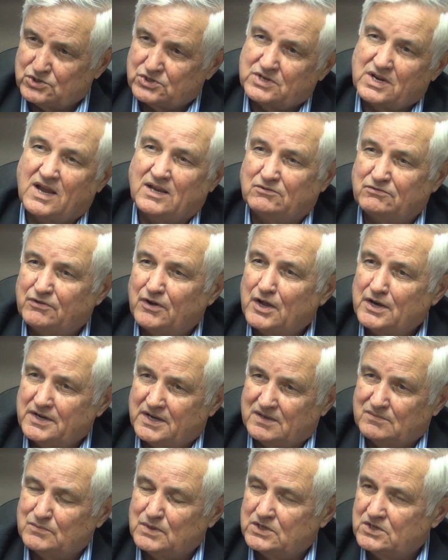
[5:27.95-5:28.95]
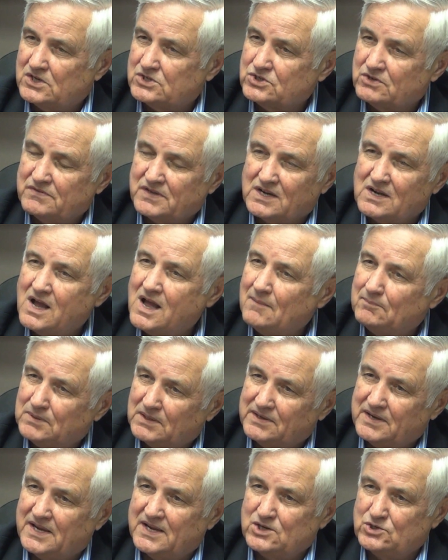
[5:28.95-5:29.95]
in state funding because of the
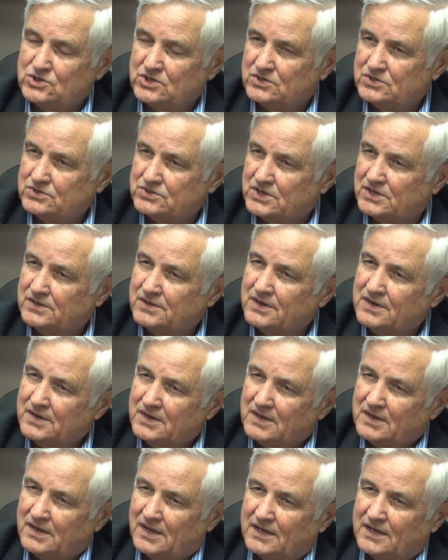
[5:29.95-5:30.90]
complications and